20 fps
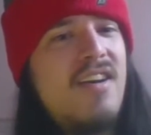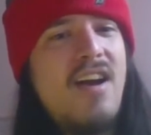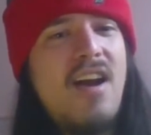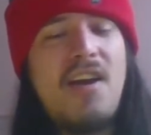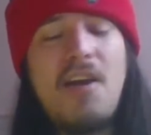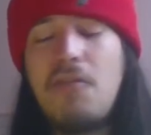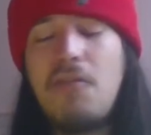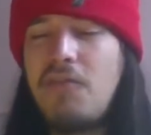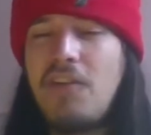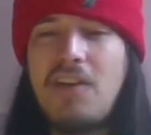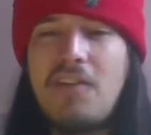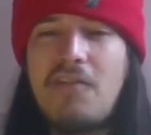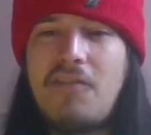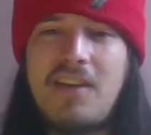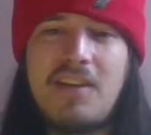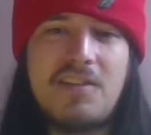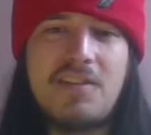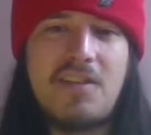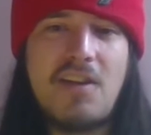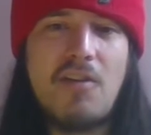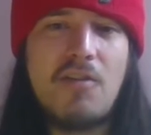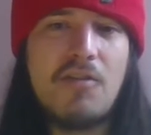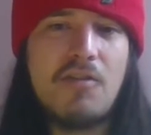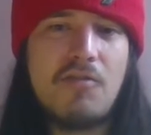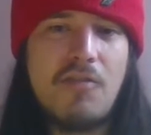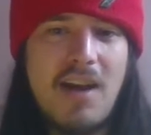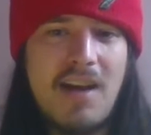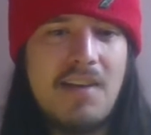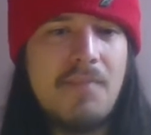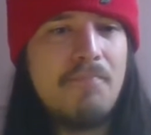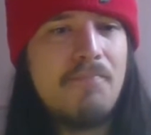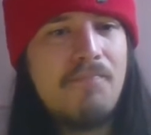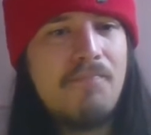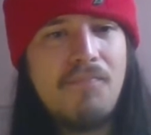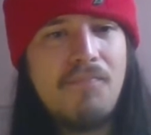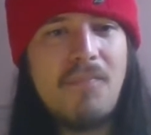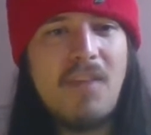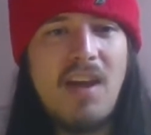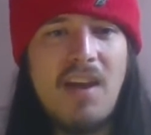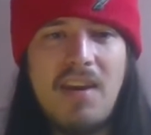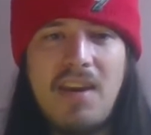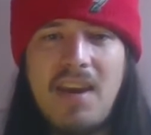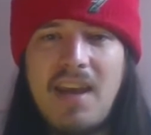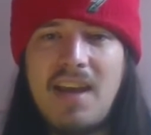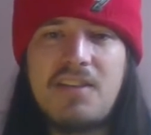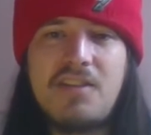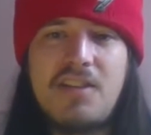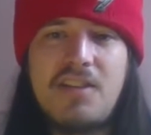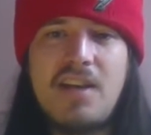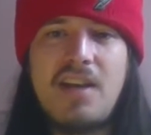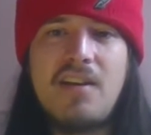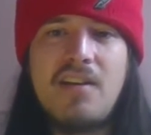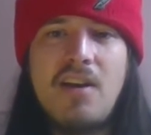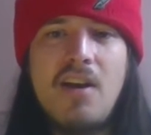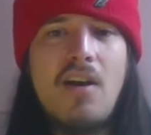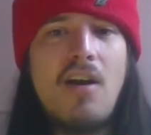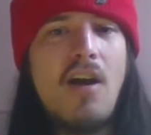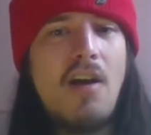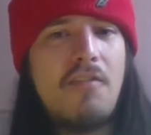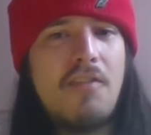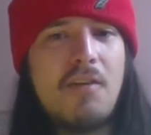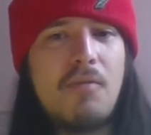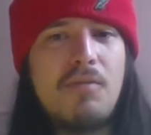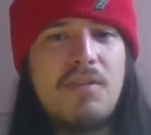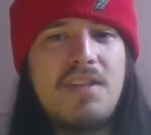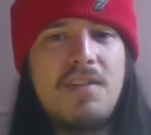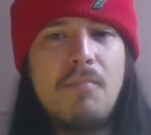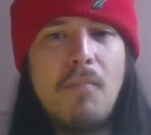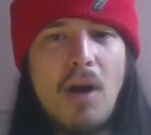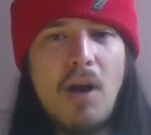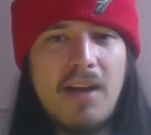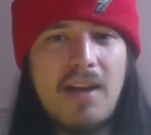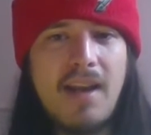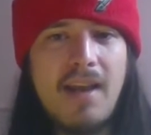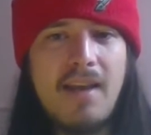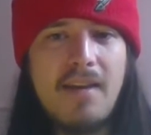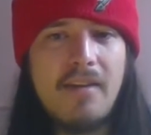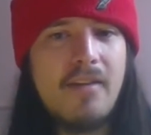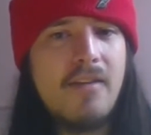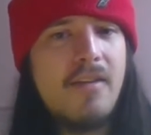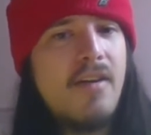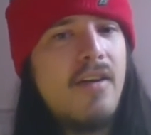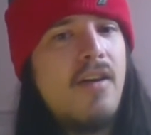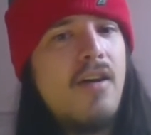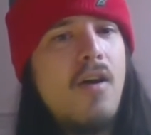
I don't think things go great, and next year I think we see Mike Glennon